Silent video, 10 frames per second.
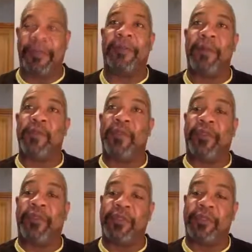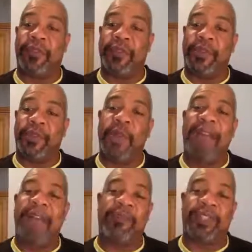those of us who
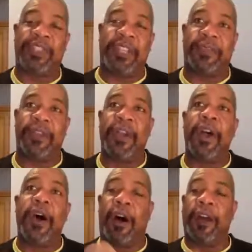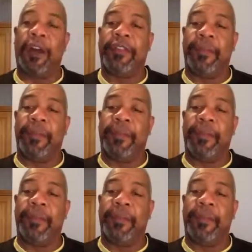haven't received all